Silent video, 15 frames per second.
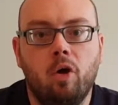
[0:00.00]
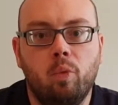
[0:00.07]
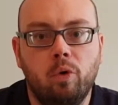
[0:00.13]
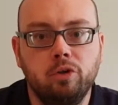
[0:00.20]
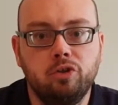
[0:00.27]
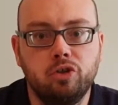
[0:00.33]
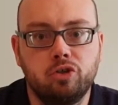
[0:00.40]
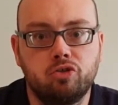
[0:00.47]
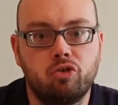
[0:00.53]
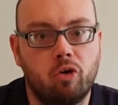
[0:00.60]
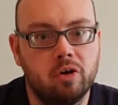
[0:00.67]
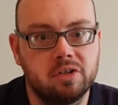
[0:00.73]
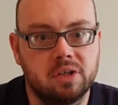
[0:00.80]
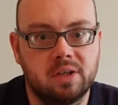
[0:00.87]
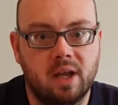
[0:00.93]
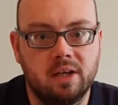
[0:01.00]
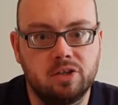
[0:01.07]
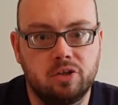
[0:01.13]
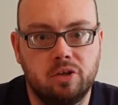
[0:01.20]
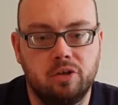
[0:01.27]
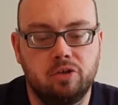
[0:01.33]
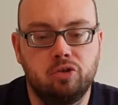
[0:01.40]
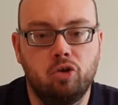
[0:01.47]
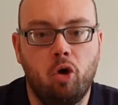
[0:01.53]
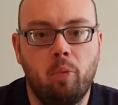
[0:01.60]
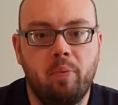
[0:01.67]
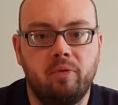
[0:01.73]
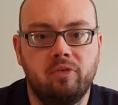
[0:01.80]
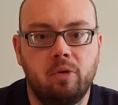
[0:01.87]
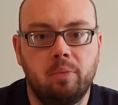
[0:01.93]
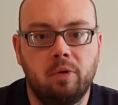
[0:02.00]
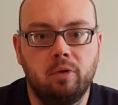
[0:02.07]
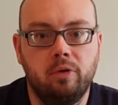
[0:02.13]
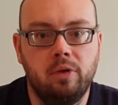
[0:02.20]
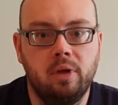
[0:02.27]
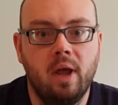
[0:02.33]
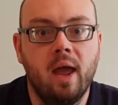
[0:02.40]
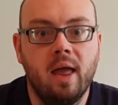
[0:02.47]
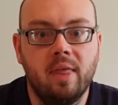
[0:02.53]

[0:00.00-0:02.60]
Once your straw is attached to the top of your balloon,